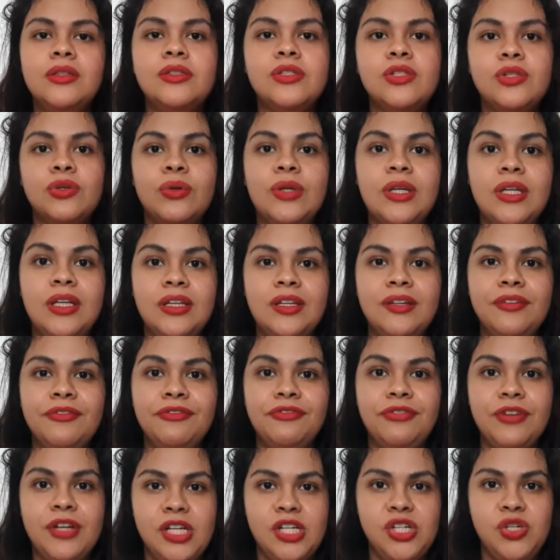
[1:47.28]
To eat
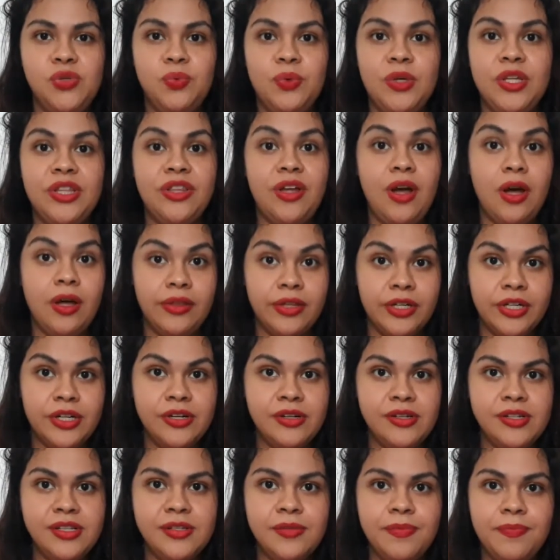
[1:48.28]
fish with
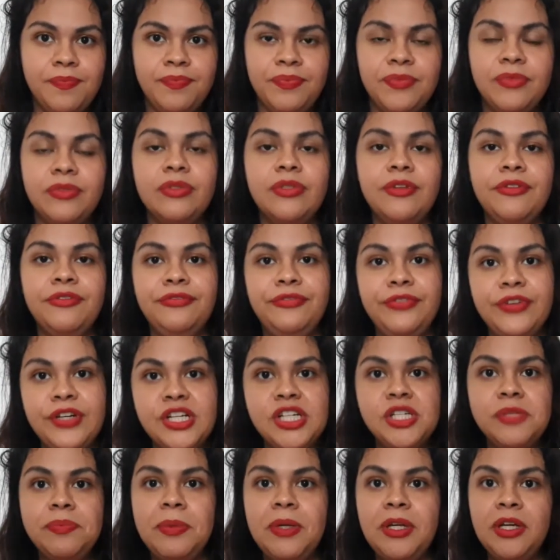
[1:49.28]
others, the
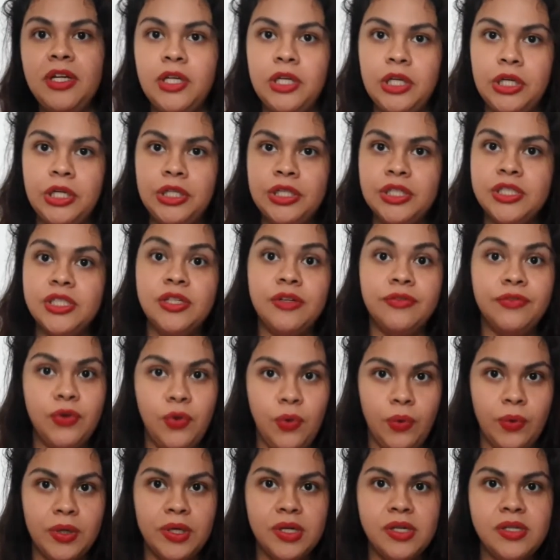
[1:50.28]
fish being cooked, of
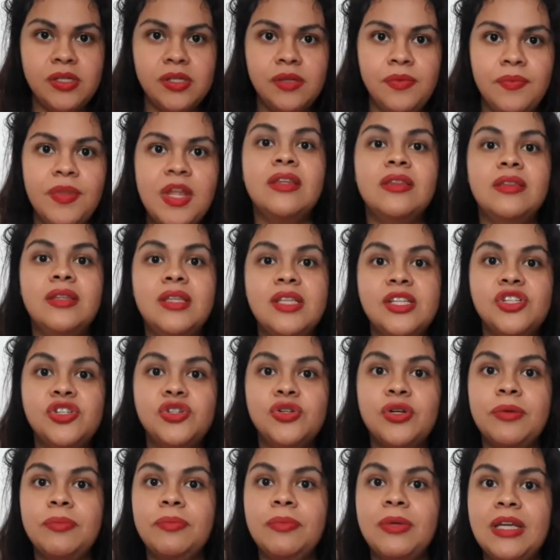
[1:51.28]
course.
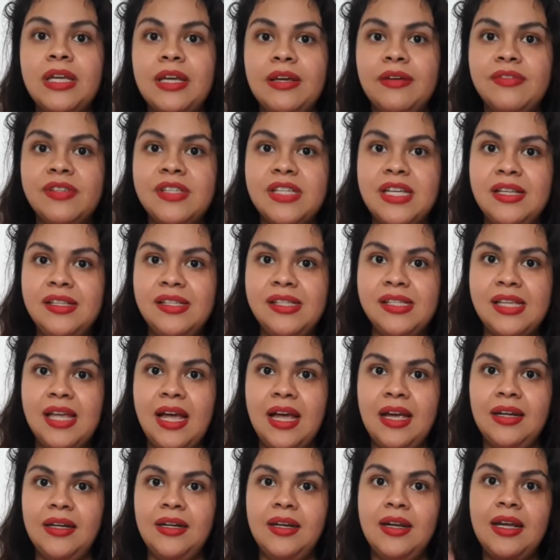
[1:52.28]
This dream gives
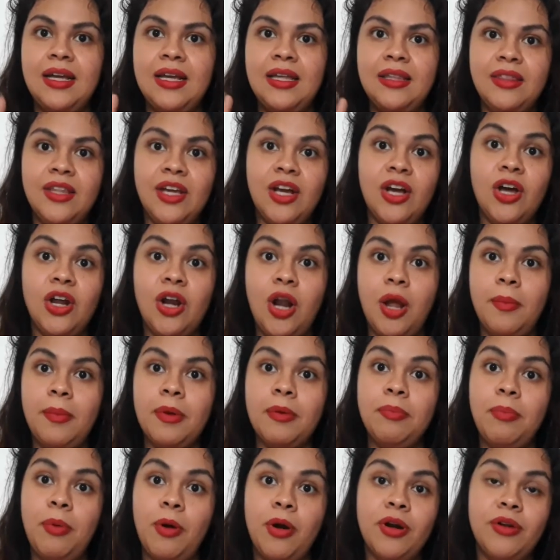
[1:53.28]
insight in the
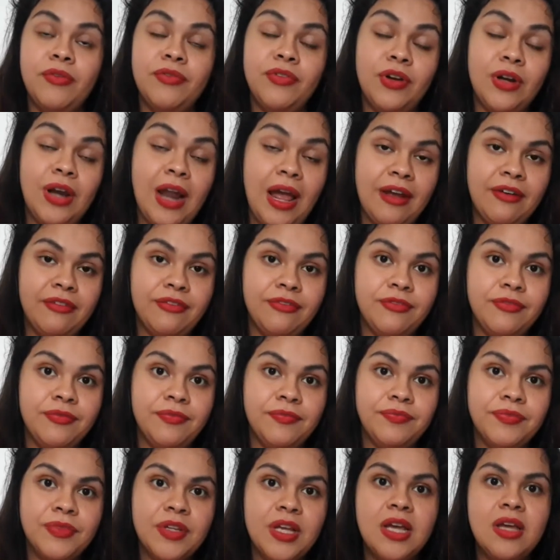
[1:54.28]
economic part of your life.
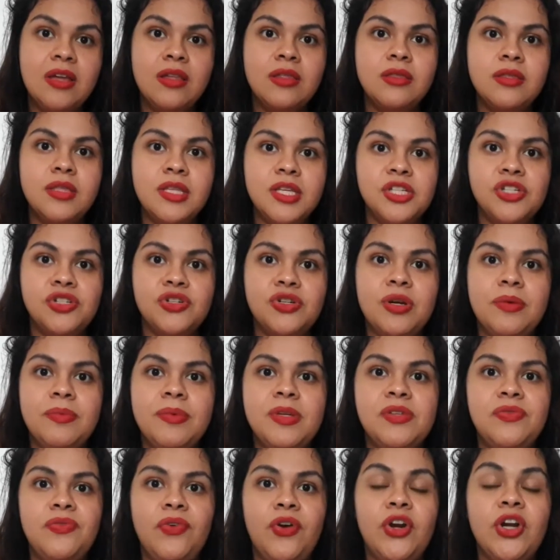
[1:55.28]
This dream
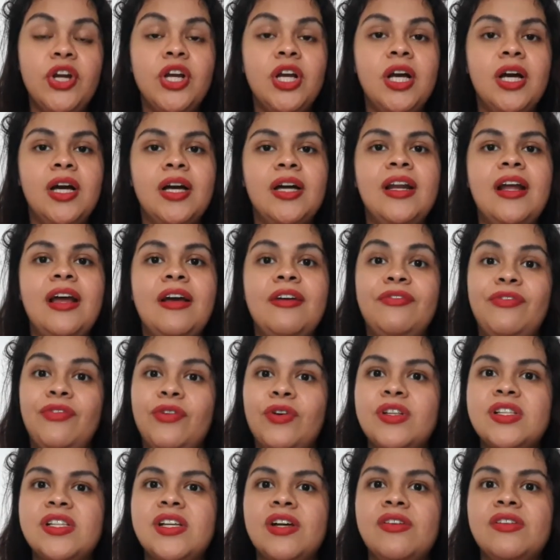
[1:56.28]
is very good and
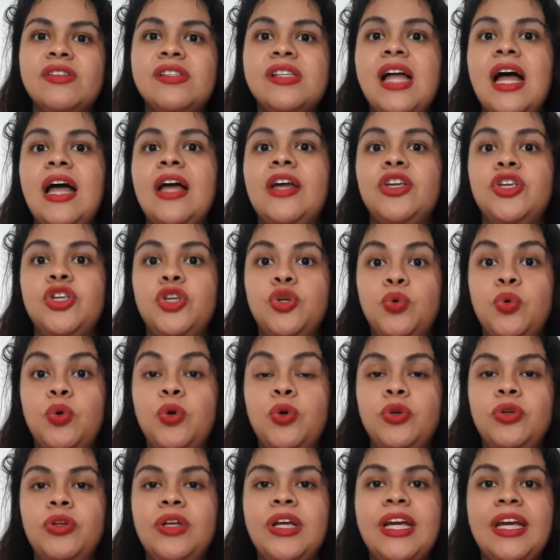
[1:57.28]
foretells that you
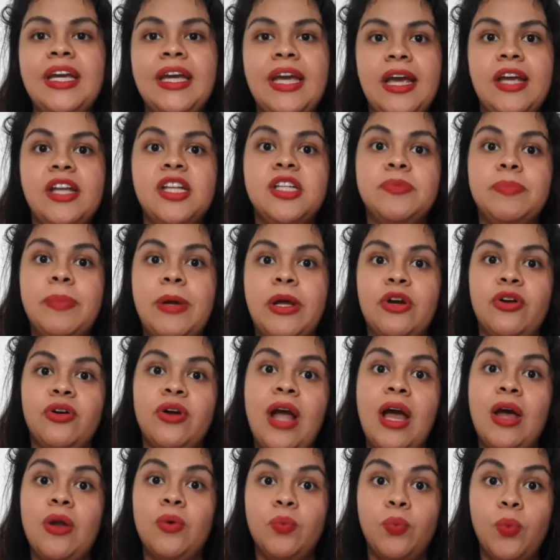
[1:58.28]
will engage better
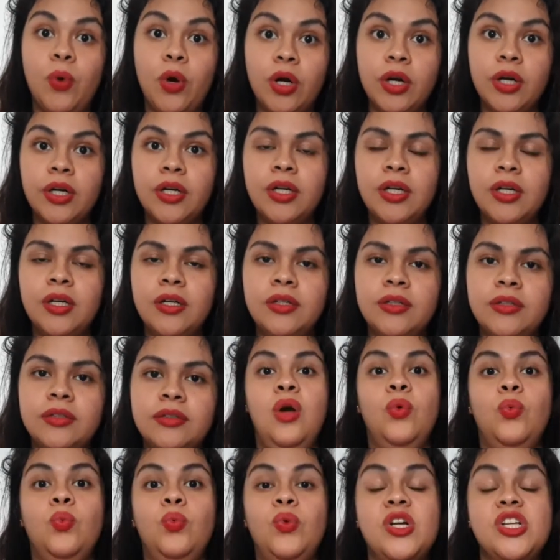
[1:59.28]
at work,
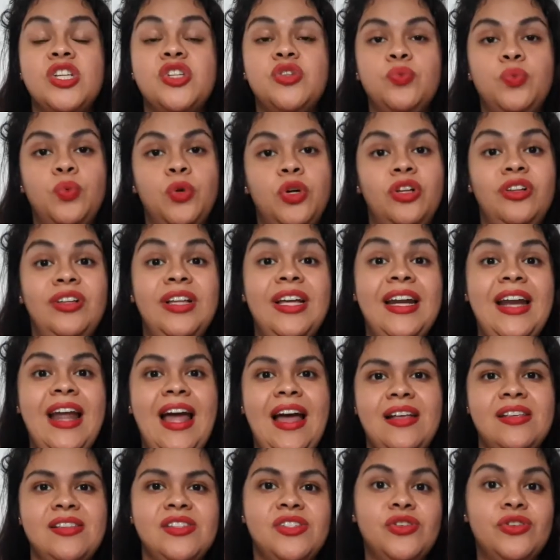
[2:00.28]
which will
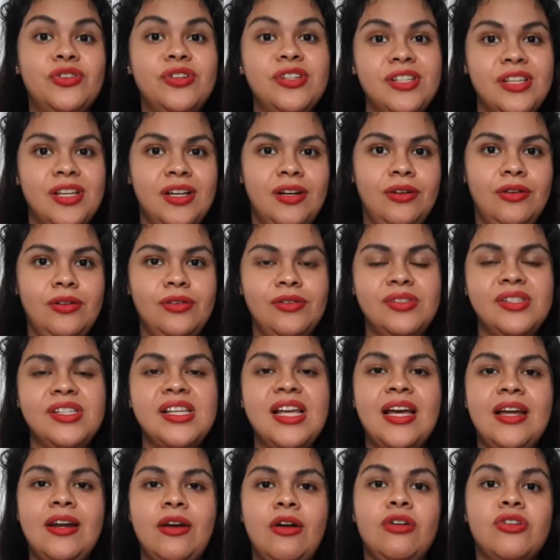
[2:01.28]
enhance your skills and